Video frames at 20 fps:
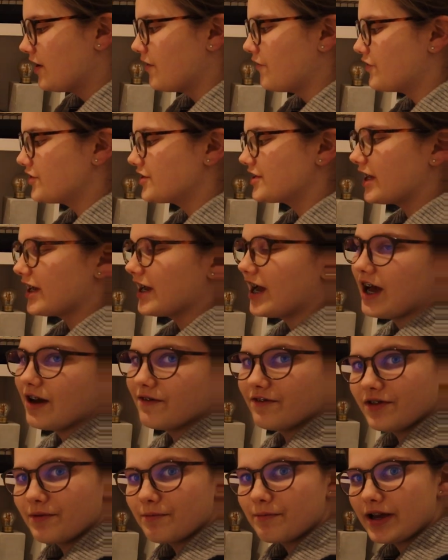First, I
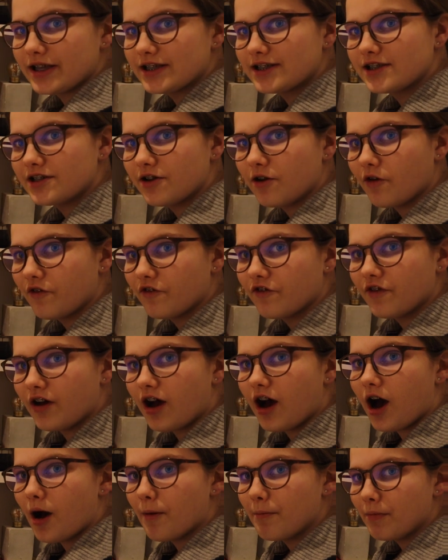have the best of
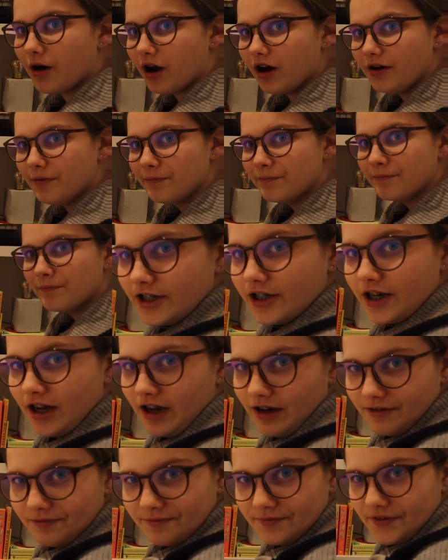ABBA. You
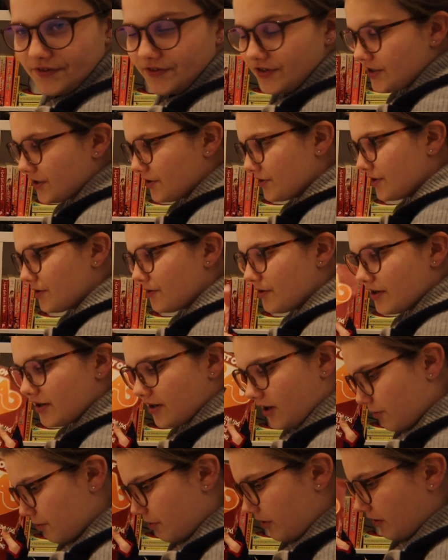know, if you don't know what
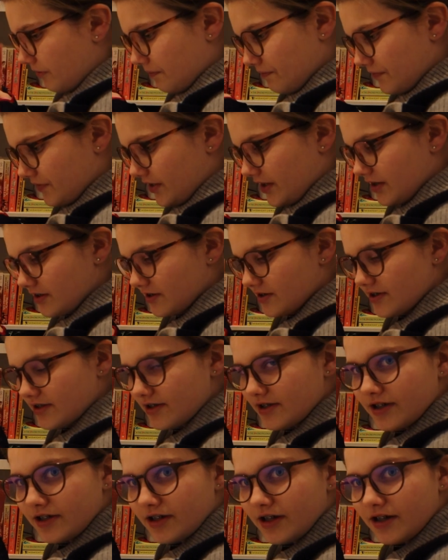ABBA
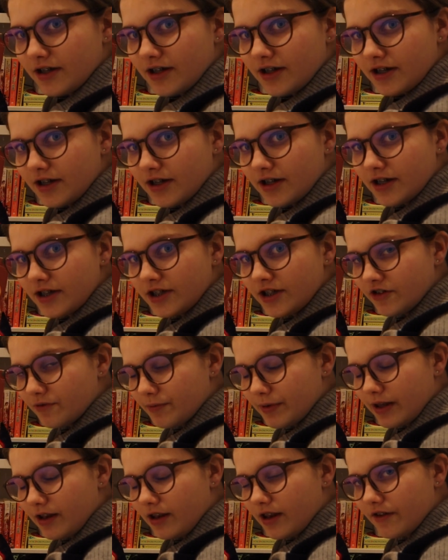is, you've
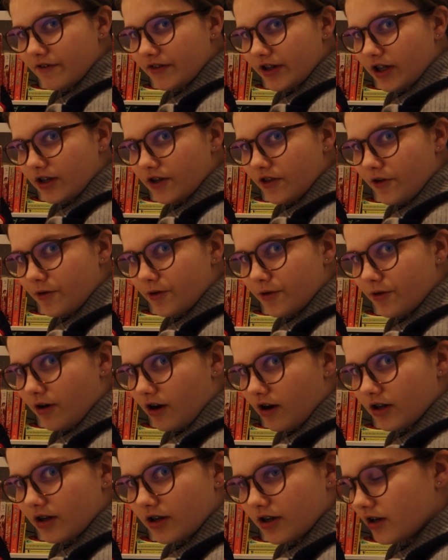been living under a
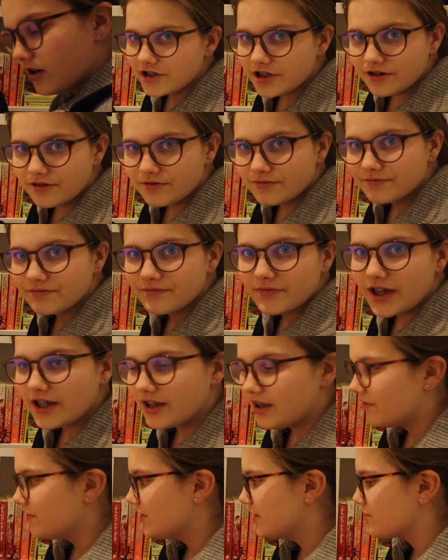rock. So, I
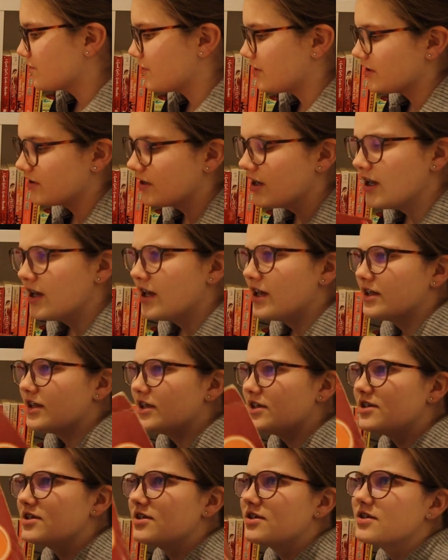love this one.
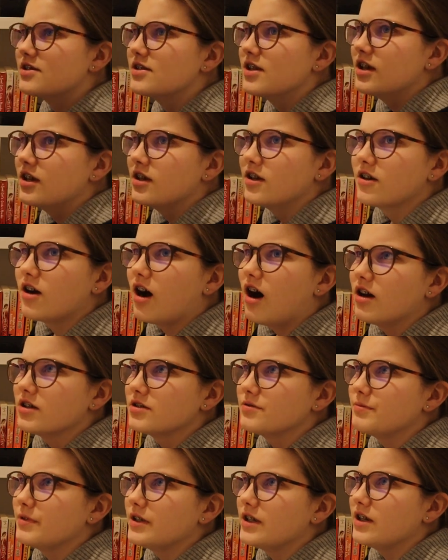This
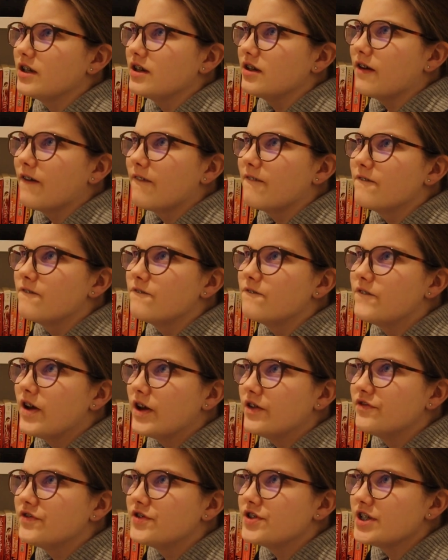cost me
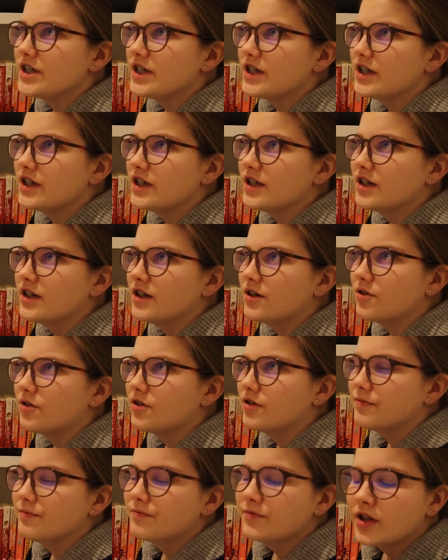50
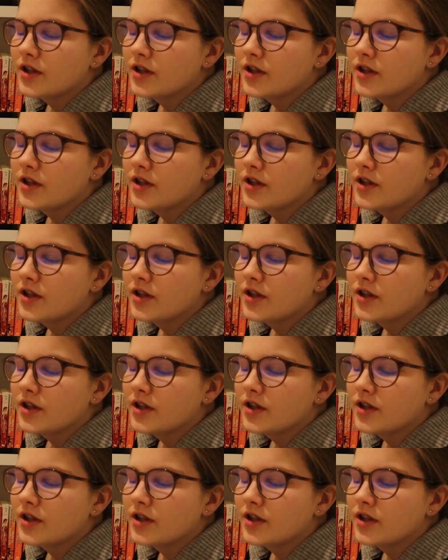or